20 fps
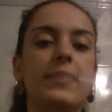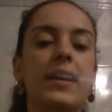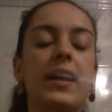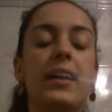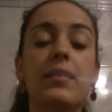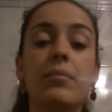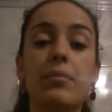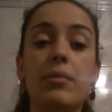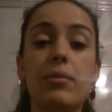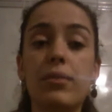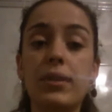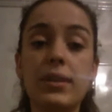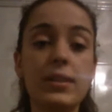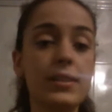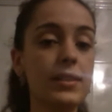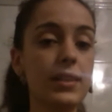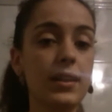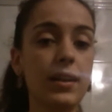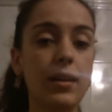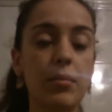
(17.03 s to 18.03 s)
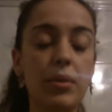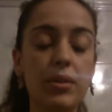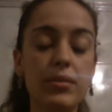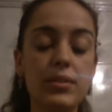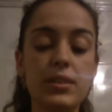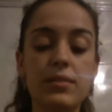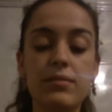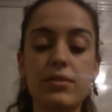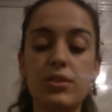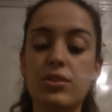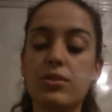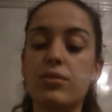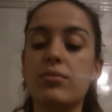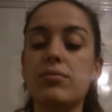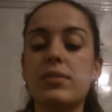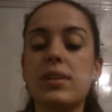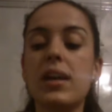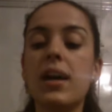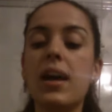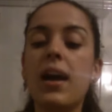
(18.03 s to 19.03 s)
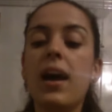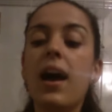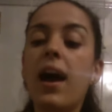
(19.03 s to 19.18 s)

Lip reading: I am crazy about TV shows.